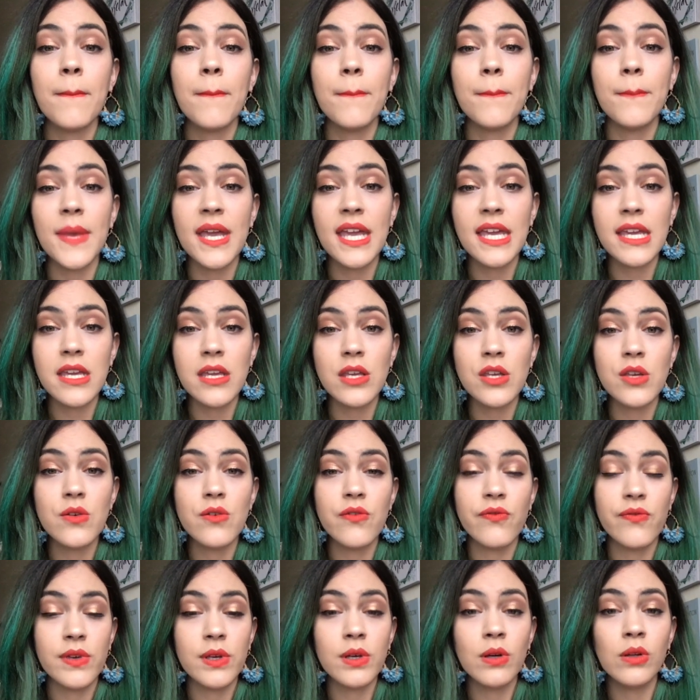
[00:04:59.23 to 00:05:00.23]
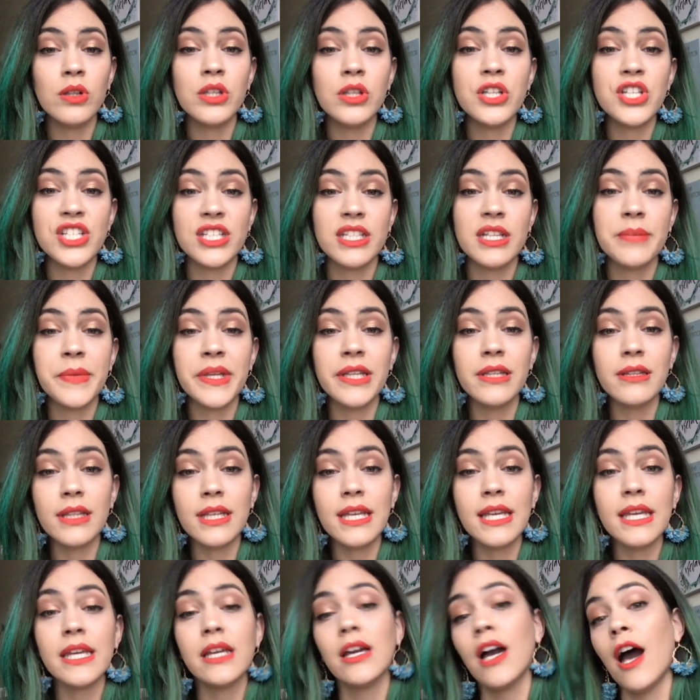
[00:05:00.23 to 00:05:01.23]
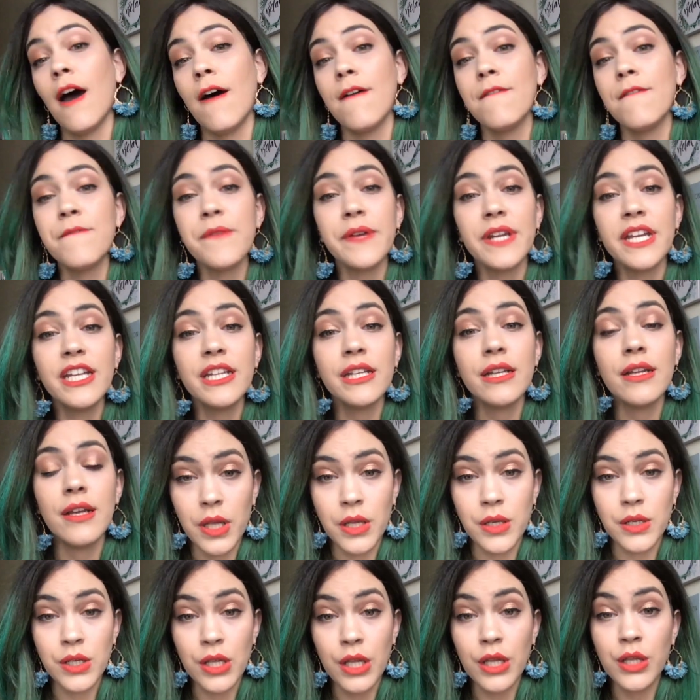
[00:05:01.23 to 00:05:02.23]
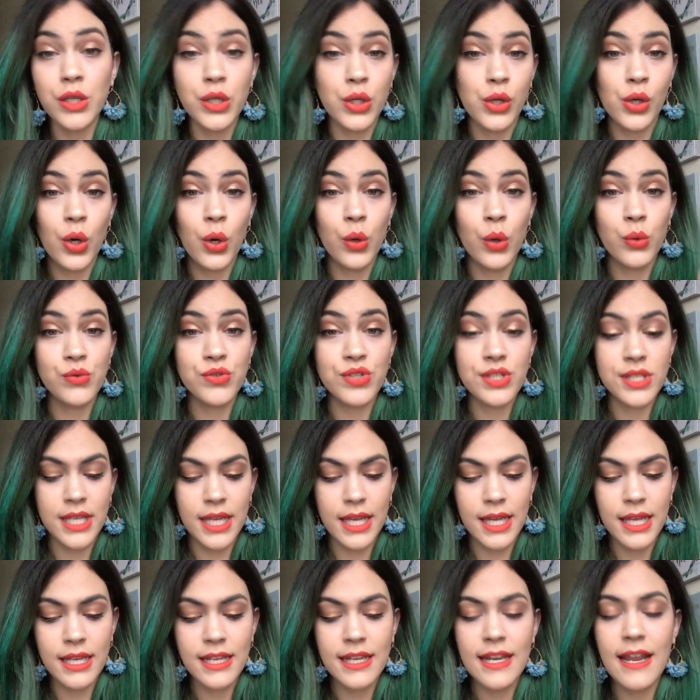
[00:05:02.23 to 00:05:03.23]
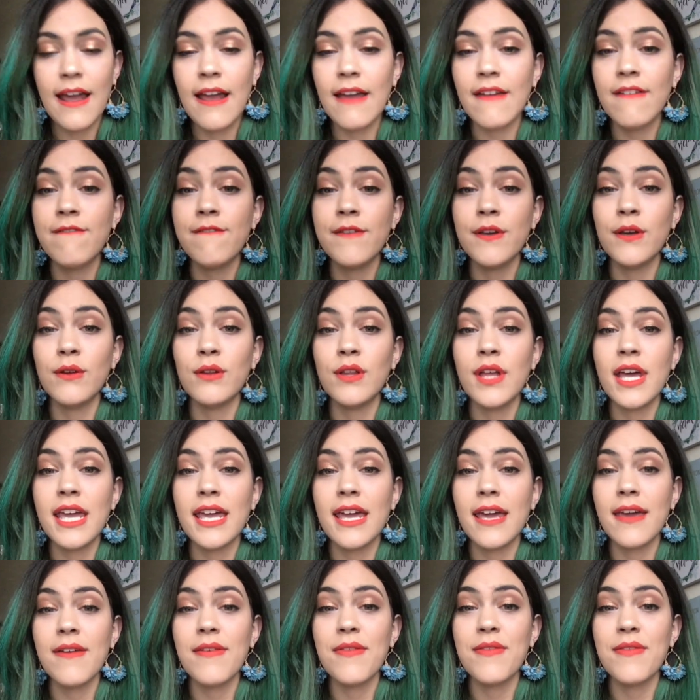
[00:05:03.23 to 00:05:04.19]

making you feel legitimately confident in your own skin, I feel like